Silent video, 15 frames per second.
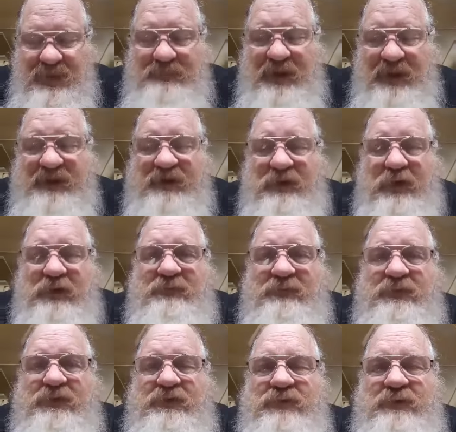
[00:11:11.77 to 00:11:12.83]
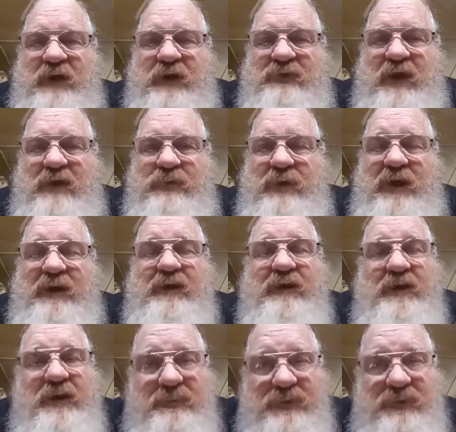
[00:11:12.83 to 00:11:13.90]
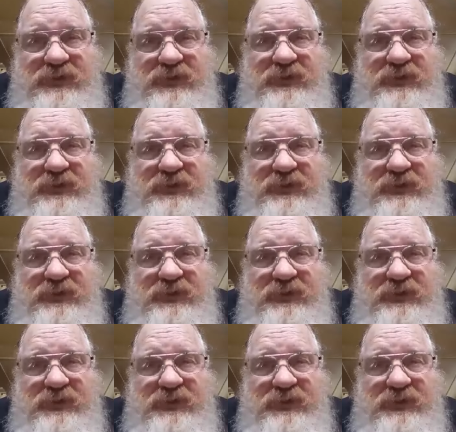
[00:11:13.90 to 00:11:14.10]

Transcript: make it harder for you to ground that way, but